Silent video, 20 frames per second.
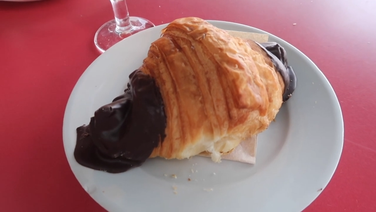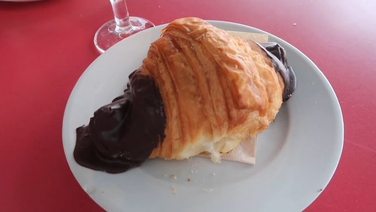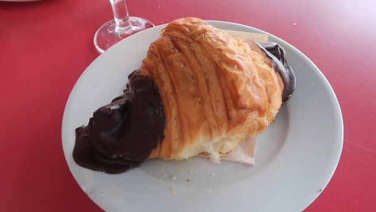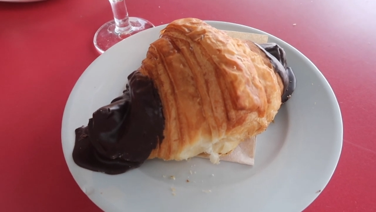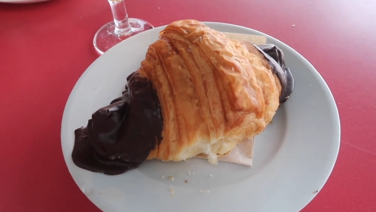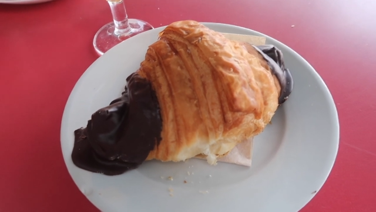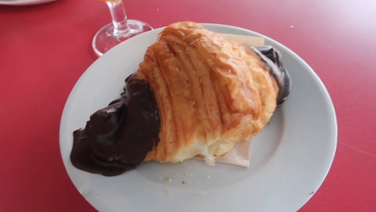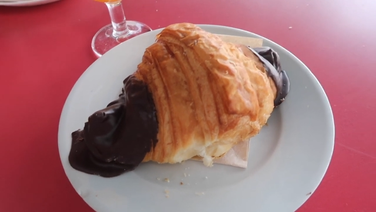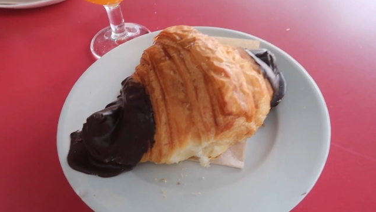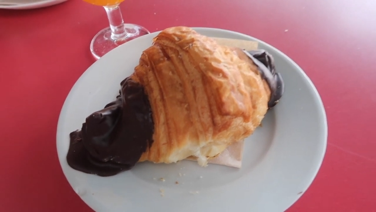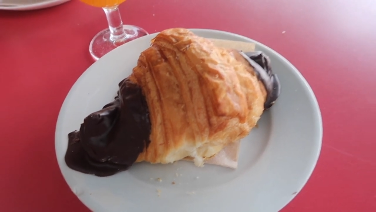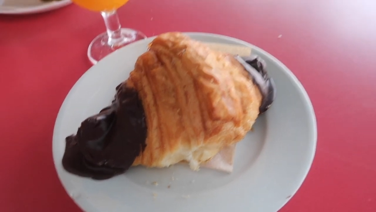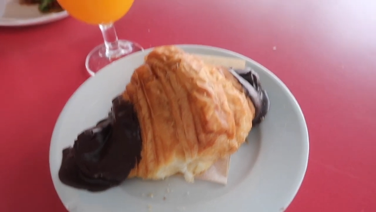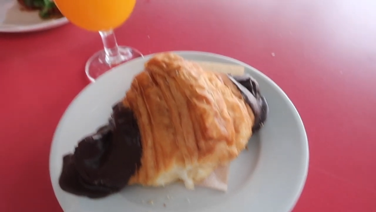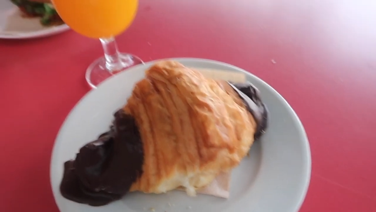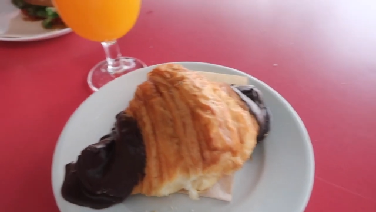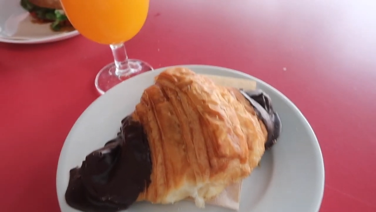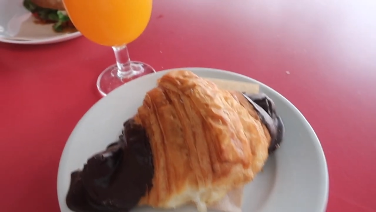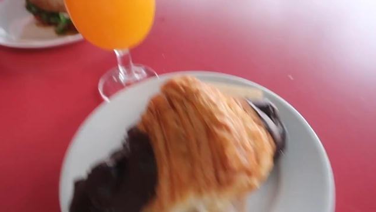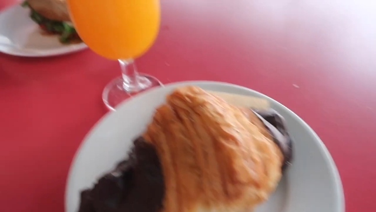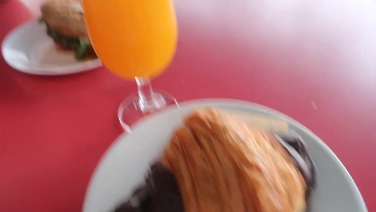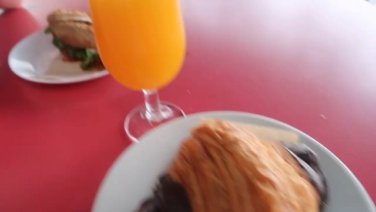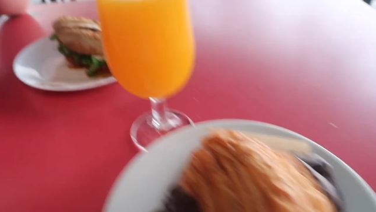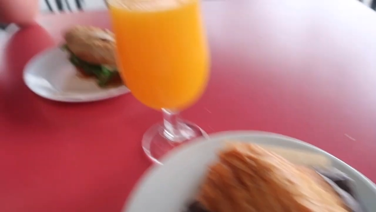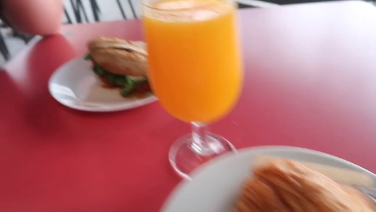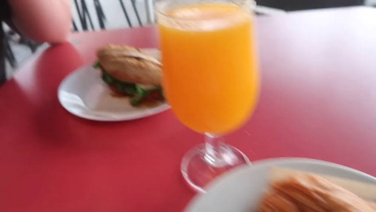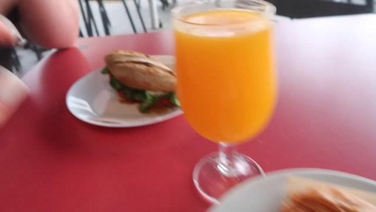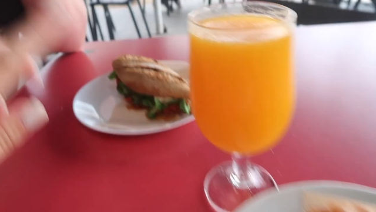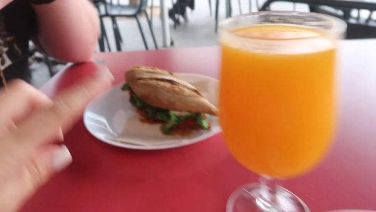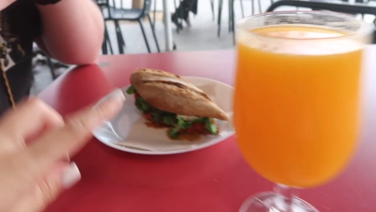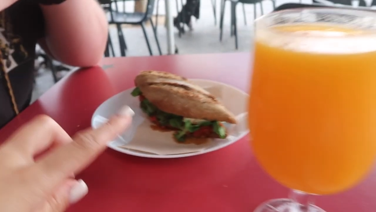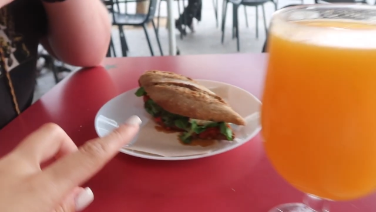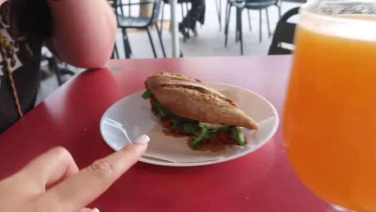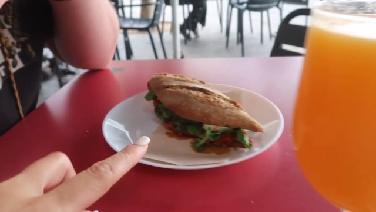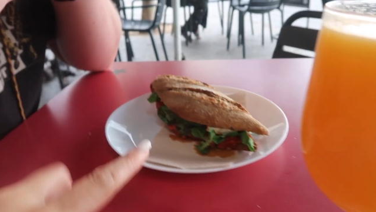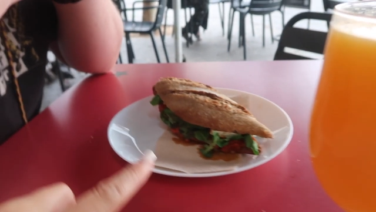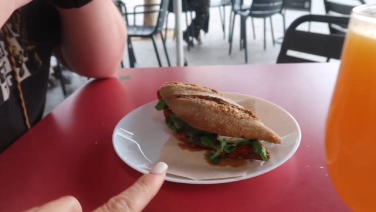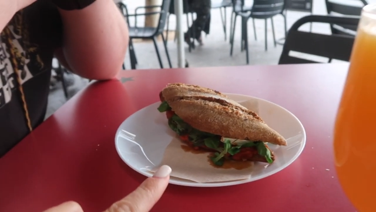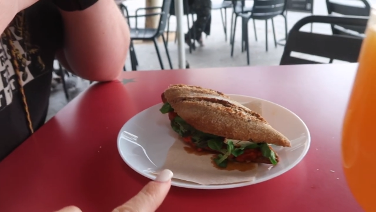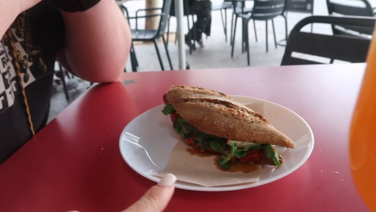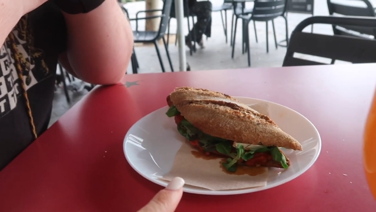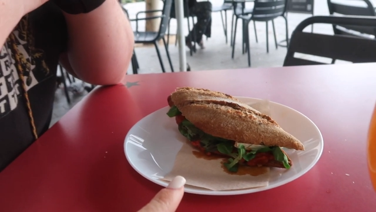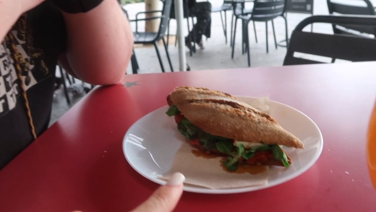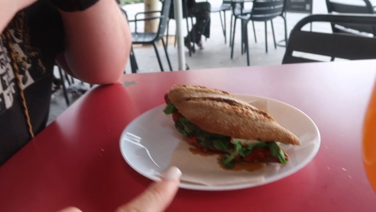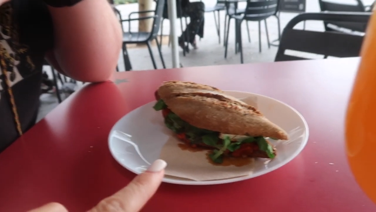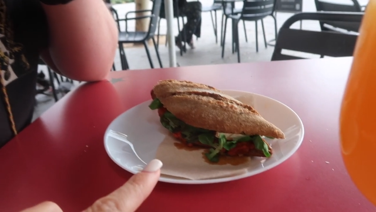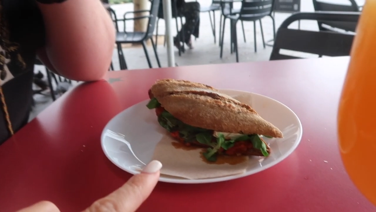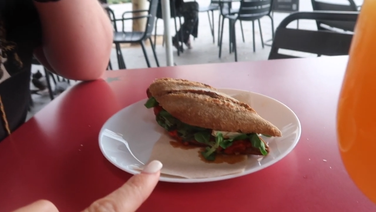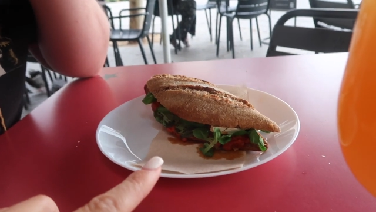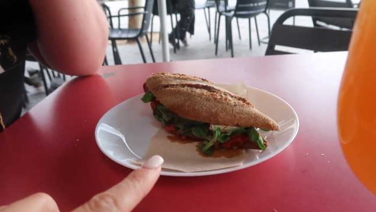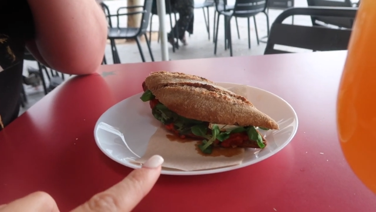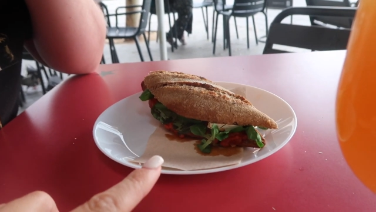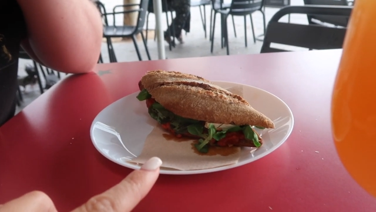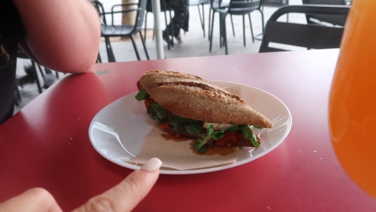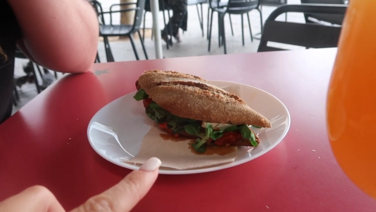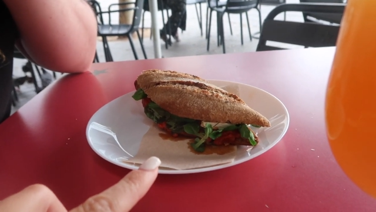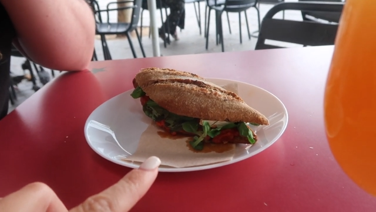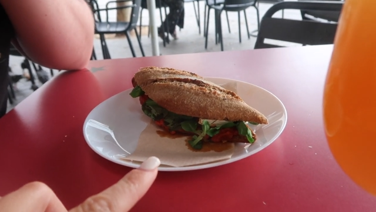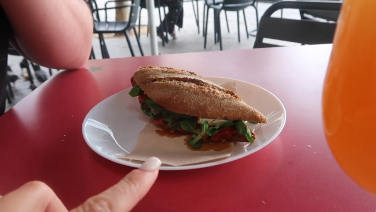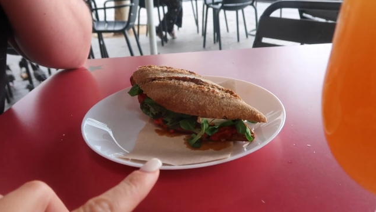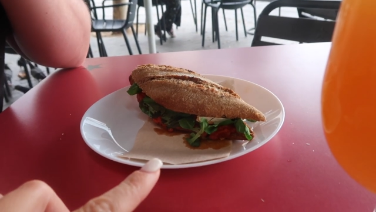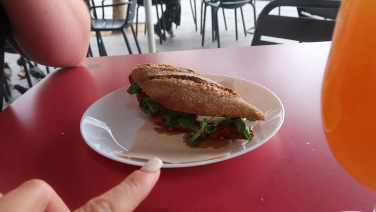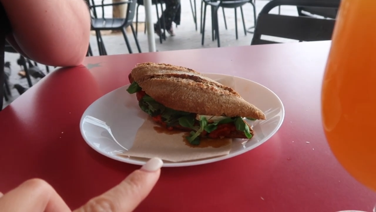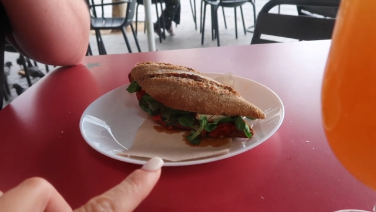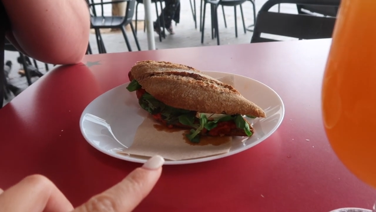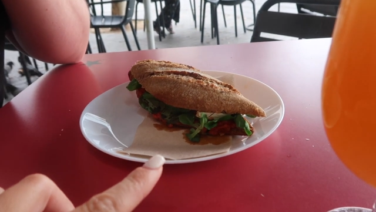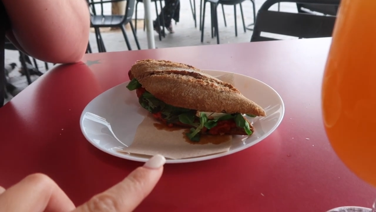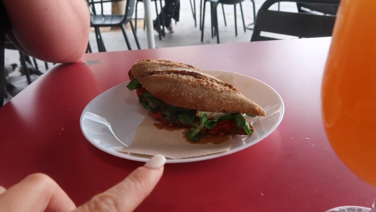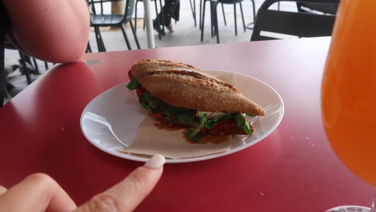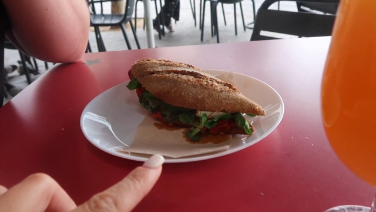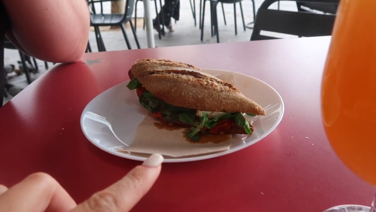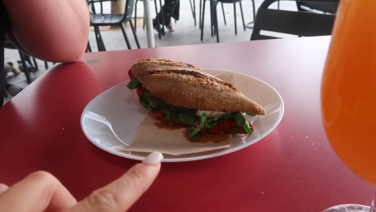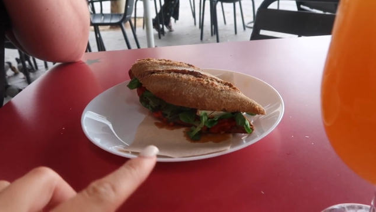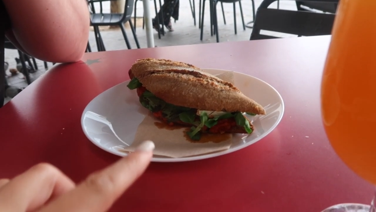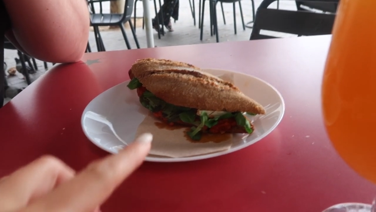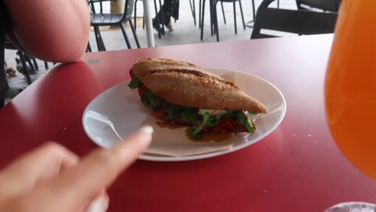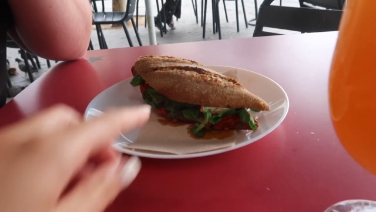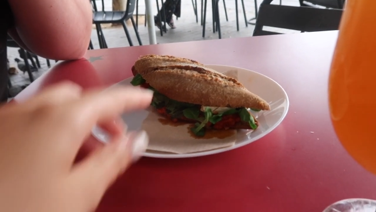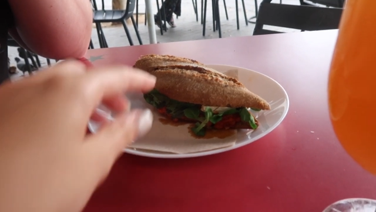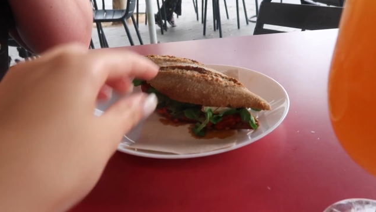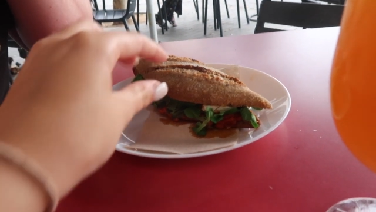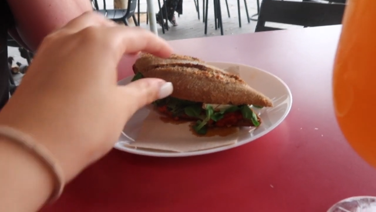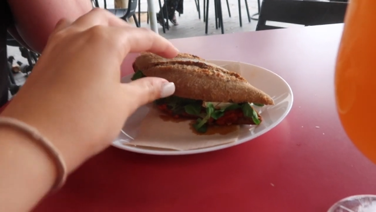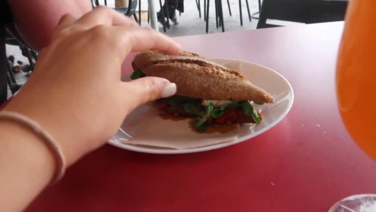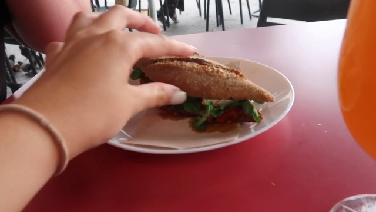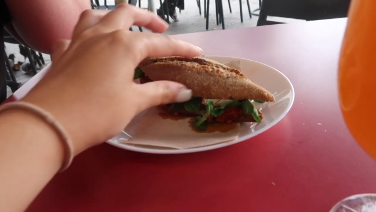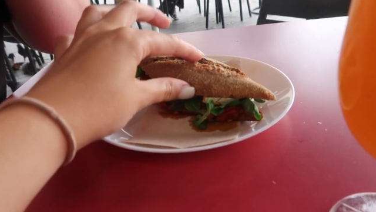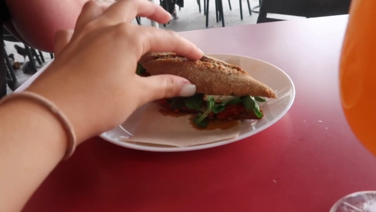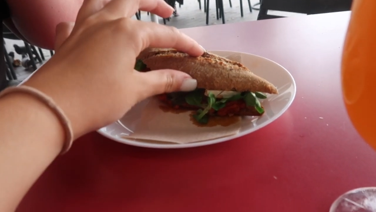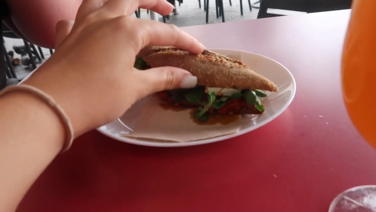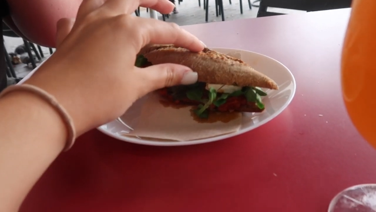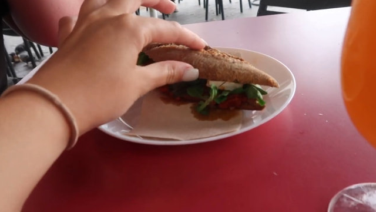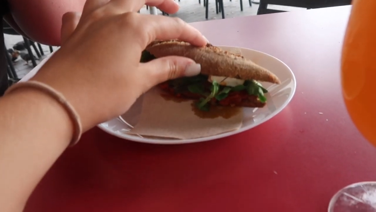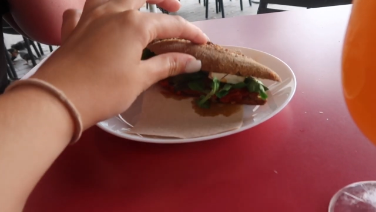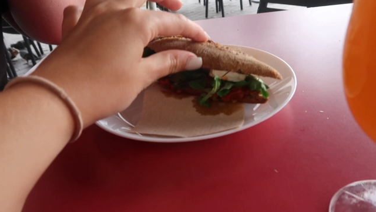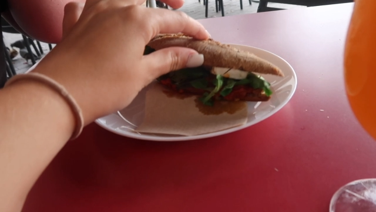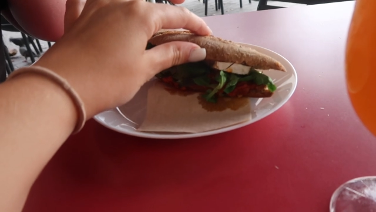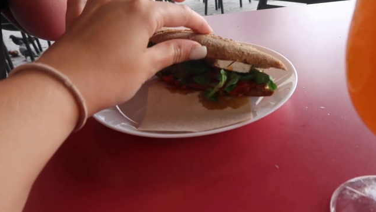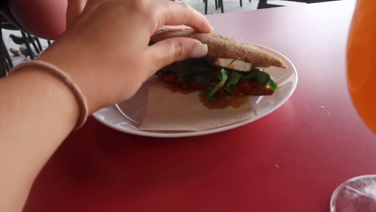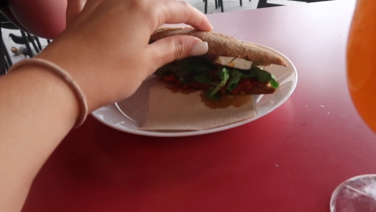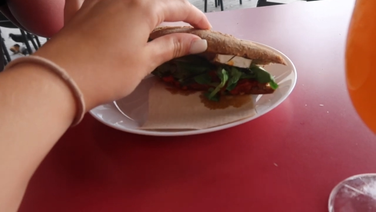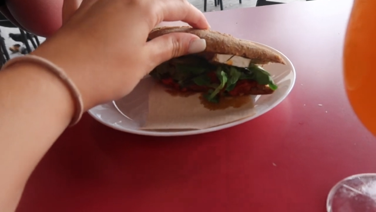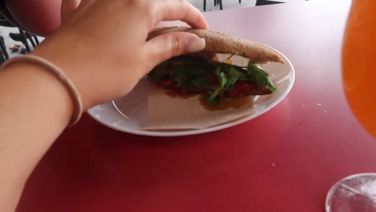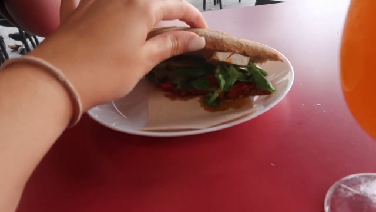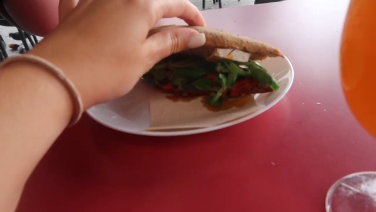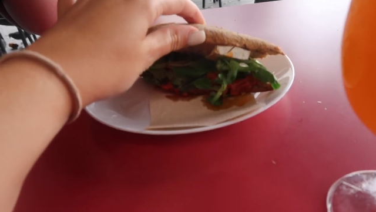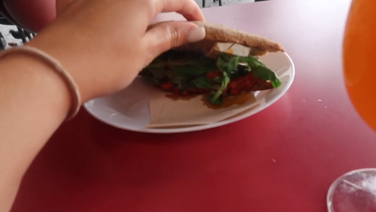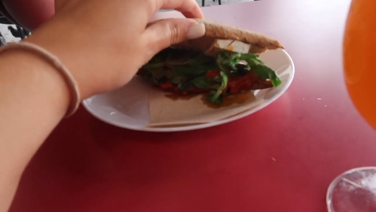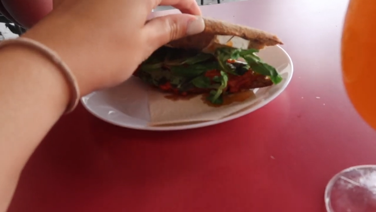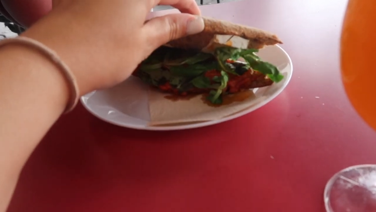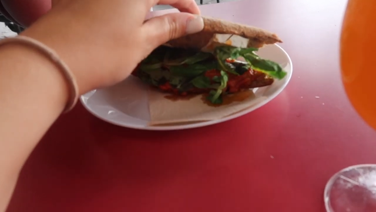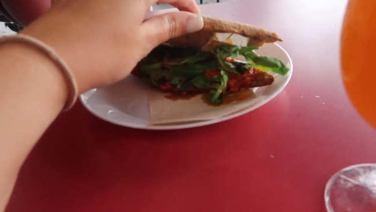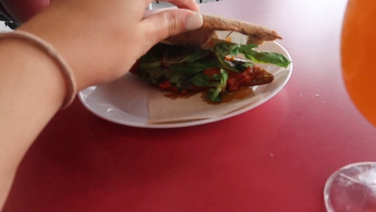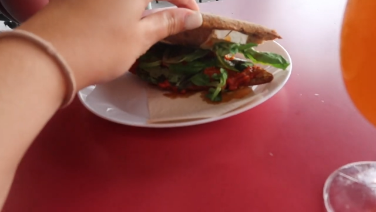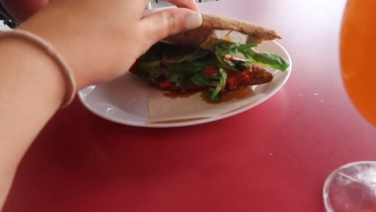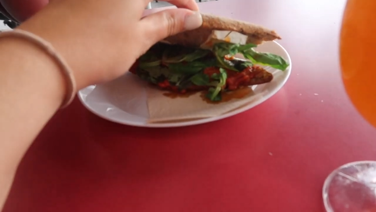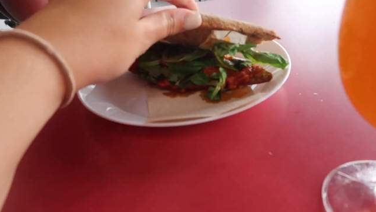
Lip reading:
[unreadable: no face in view]